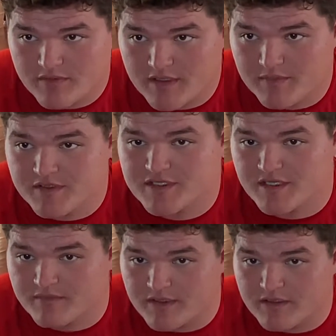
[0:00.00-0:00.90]
keep the
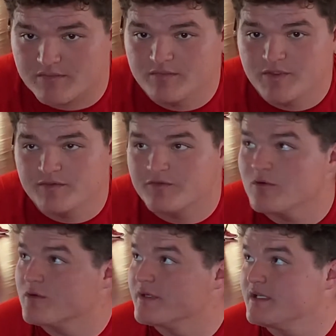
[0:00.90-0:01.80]
ship, you know, moving
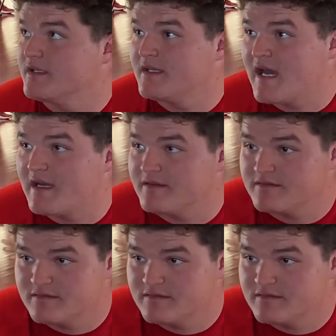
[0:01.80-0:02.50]
forward and not,